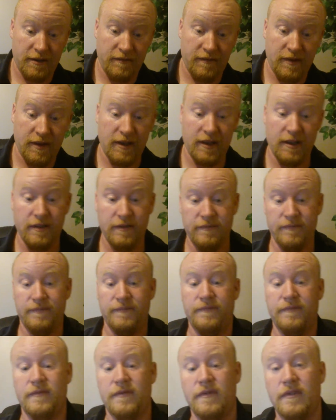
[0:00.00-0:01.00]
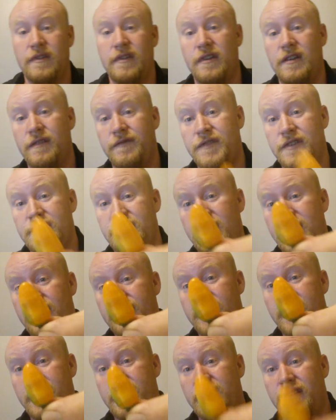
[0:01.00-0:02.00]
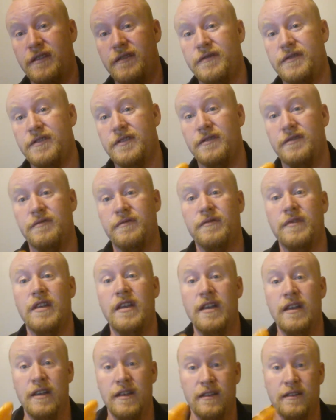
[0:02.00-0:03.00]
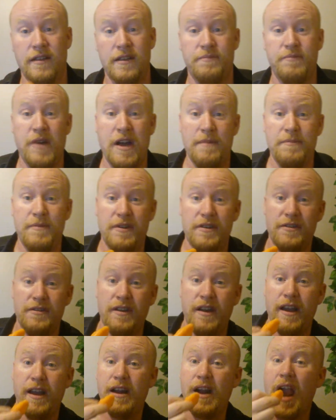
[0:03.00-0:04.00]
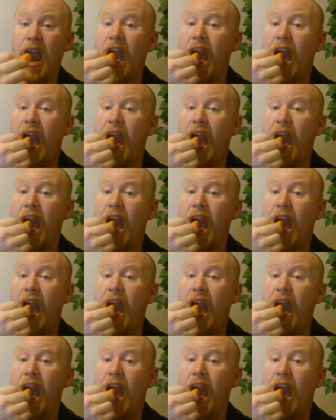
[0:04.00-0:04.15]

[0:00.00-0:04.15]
of this guy right here. So let's pop it and try it.